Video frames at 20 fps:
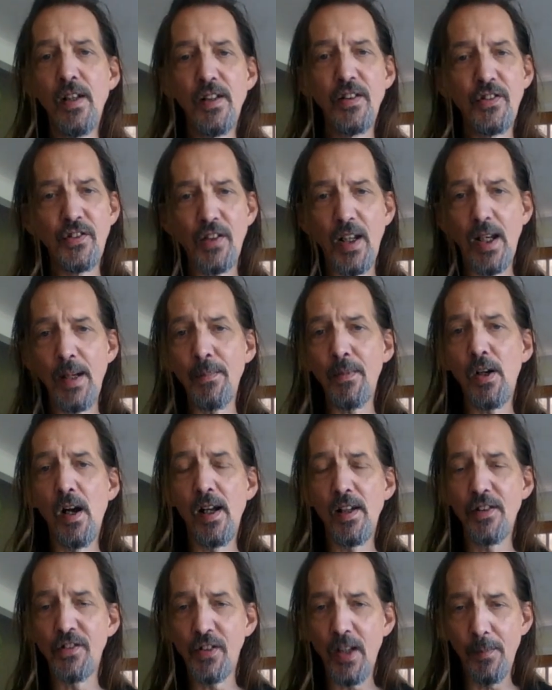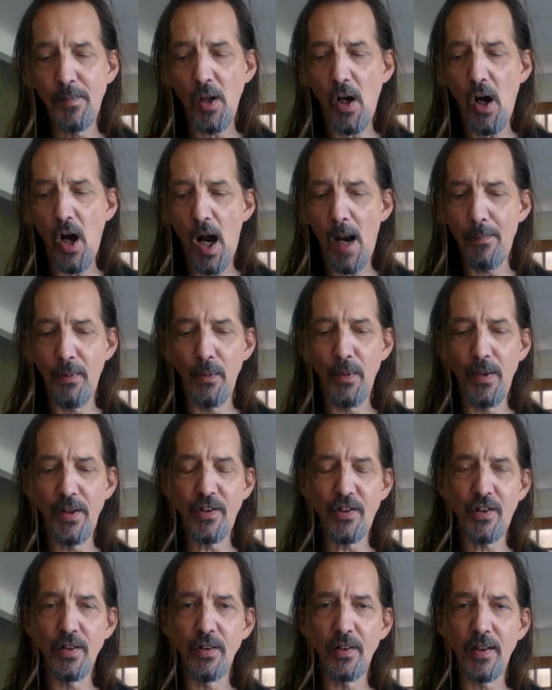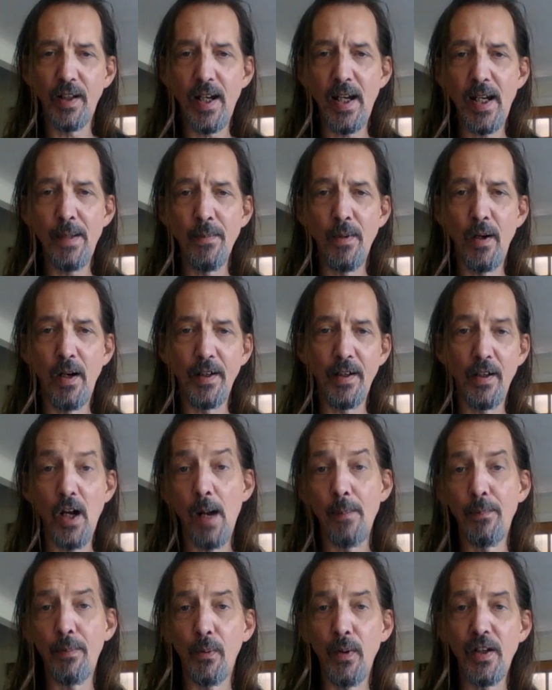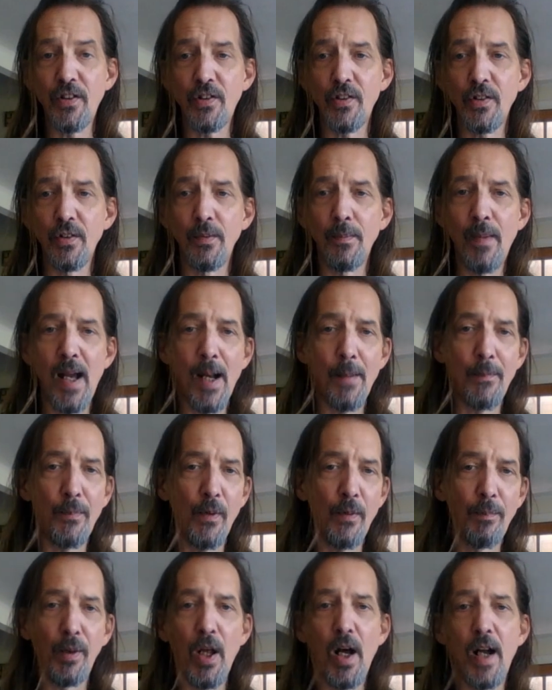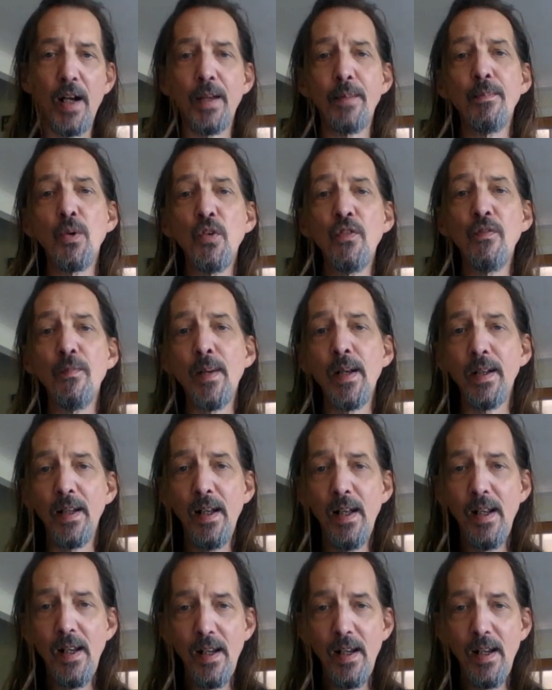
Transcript: same concept, operational game on an operational map with plotted movement,